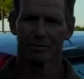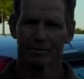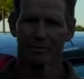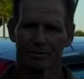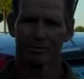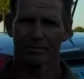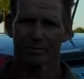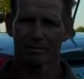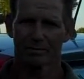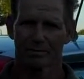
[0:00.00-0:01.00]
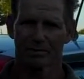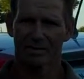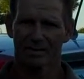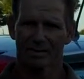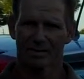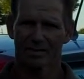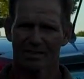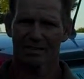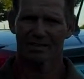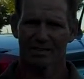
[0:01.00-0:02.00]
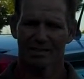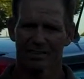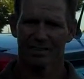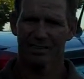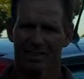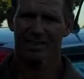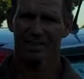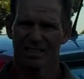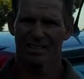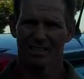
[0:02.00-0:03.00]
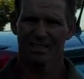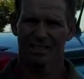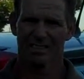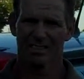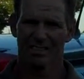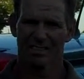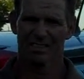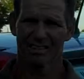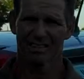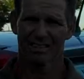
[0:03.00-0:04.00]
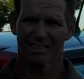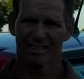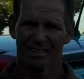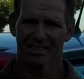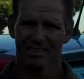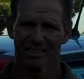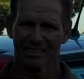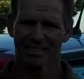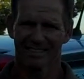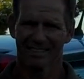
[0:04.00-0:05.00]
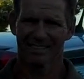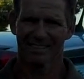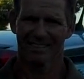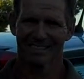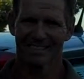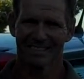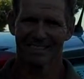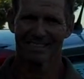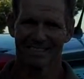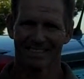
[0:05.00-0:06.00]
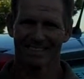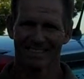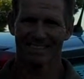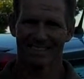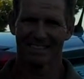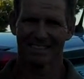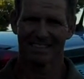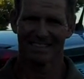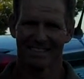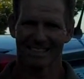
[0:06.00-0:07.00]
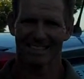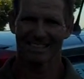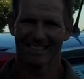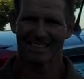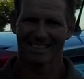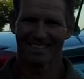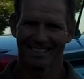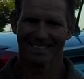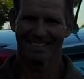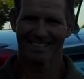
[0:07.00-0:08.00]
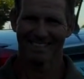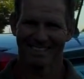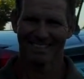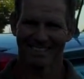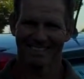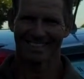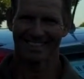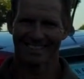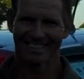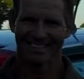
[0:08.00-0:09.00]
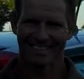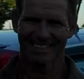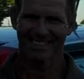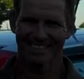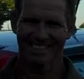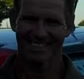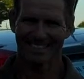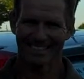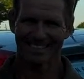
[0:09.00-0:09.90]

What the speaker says: Okay. And just to clarify it a little bit further, okay, a nickel or a dime or a penny or a credit card,